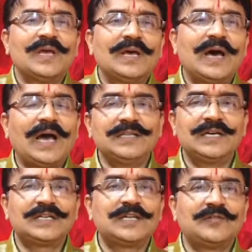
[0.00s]

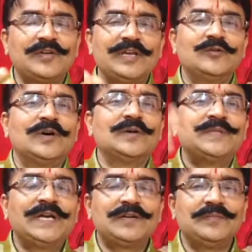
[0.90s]
either the value of
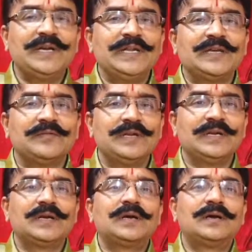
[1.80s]
that building
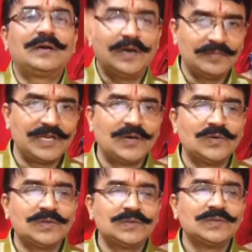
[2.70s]
will come
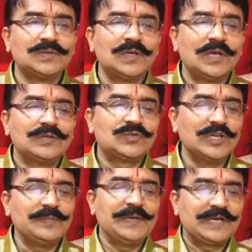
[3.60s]
down. So
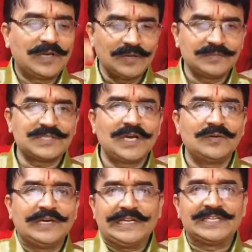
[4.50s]
if it comes
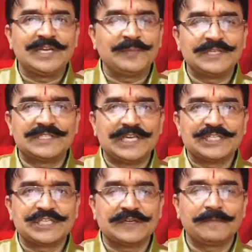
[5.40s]
down, it is
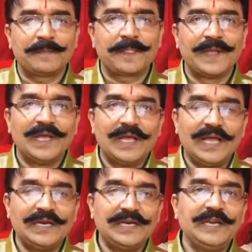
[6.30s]
depreciation,
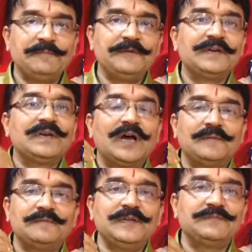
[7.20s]
and if
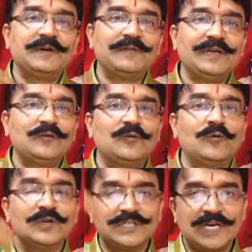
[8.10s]
the value
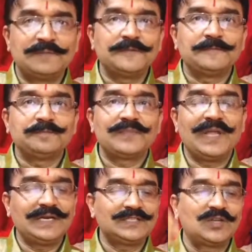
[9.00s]
goes up,
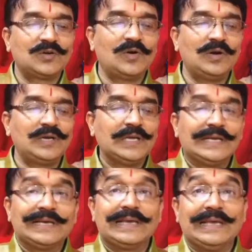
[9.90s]
that is the called
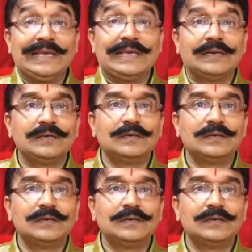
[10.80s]
gain.